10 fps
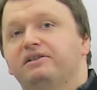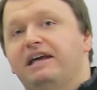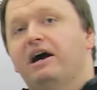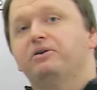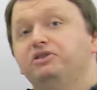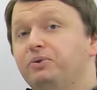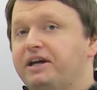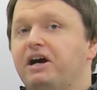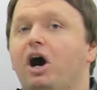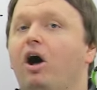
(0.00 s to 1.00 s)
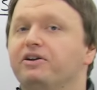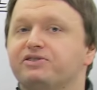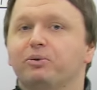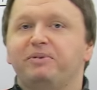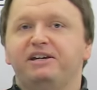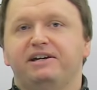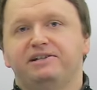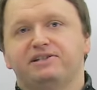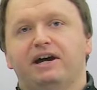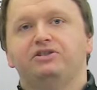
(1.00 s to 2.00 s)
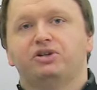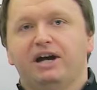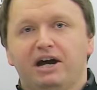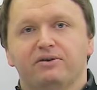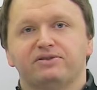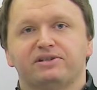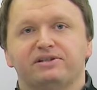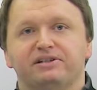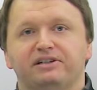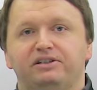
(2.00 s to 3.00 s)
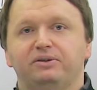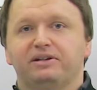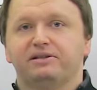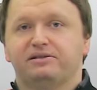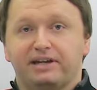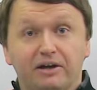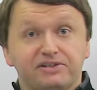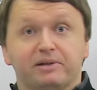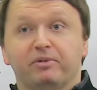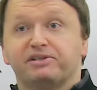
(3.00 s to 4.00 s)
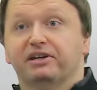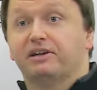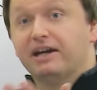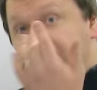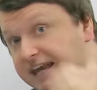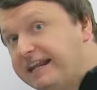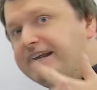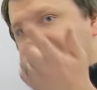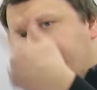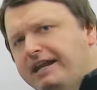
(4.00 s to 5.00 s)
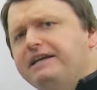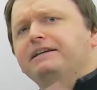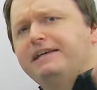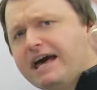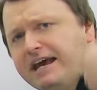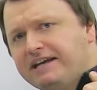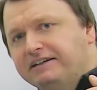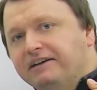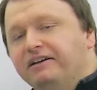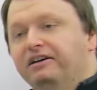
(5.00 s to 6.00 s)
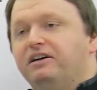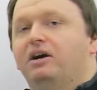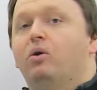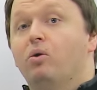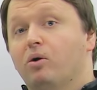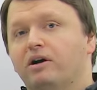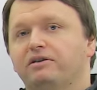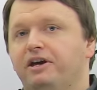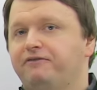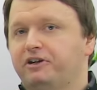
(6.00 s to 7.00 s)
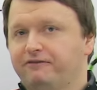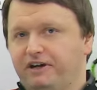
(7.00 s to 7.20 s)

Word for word: Now, you can also be inside your house and you can tell someone, it's like, get in, get in, get in. Or if you're